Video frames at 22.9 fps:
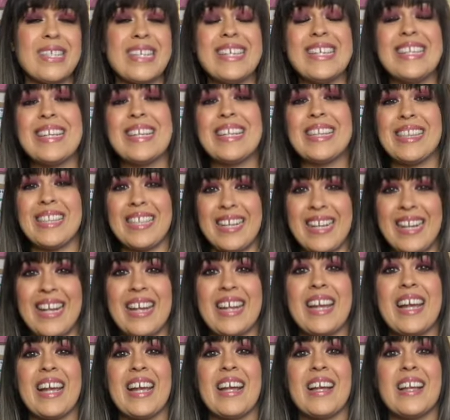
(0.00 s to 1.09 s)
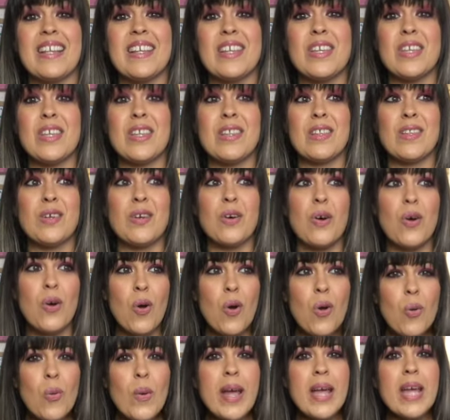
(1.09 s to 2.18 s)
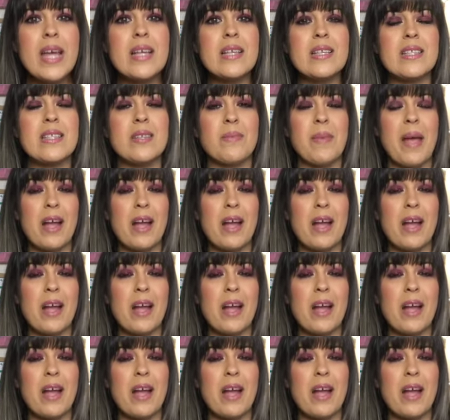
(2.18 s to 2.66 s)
in a clinic, there are always some